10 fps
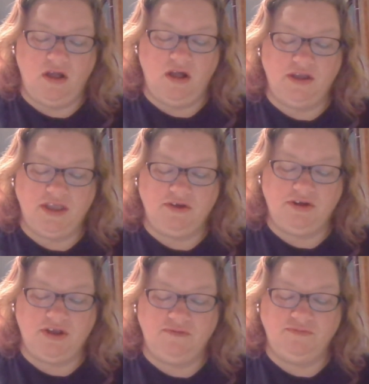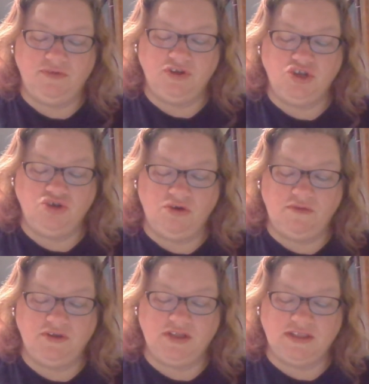Augie, you should go
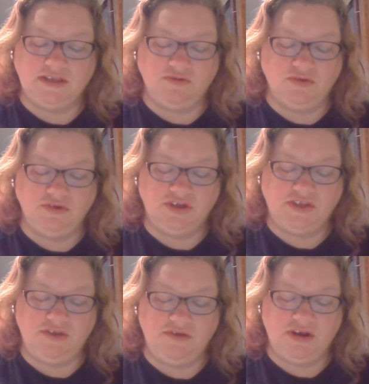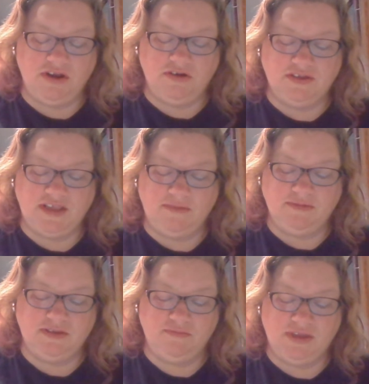over to that school just so you can hear his
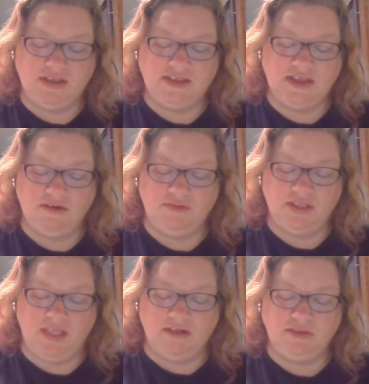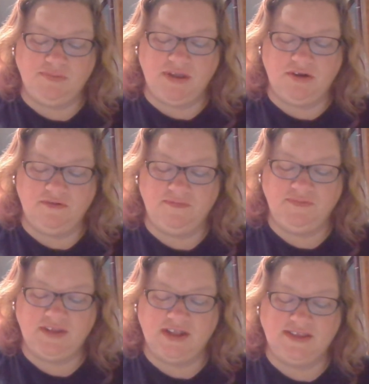names being said over the loudspeaker,
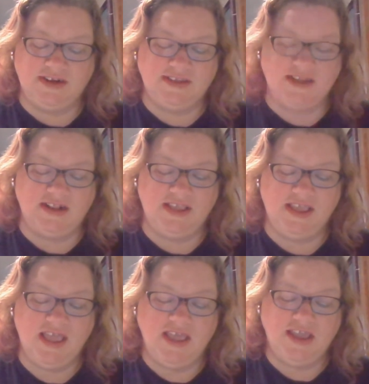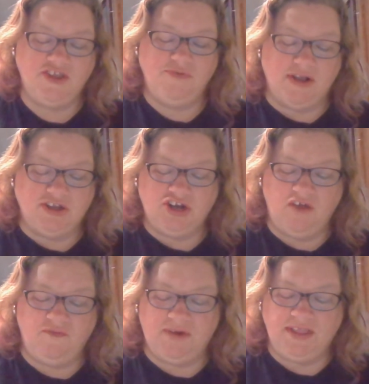Dad said excitedly. Can you imagine
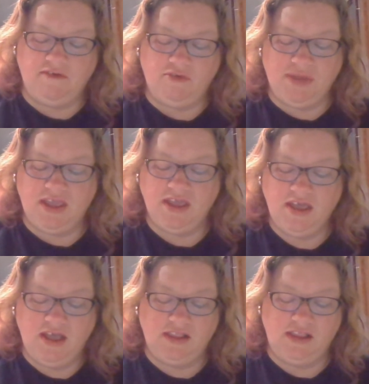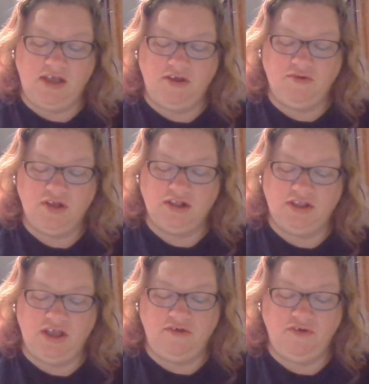how funny that would be? Hello,
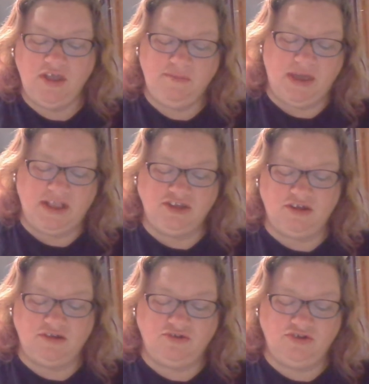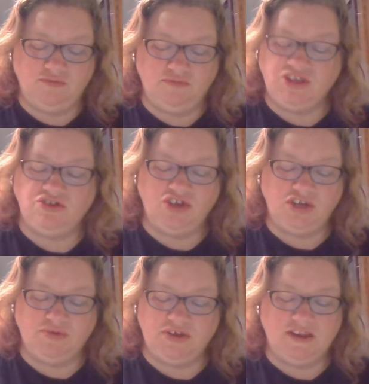hello, Paige and Mr.
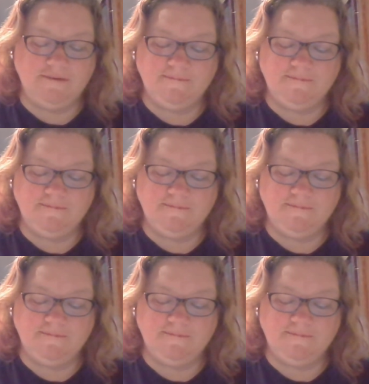Tushman.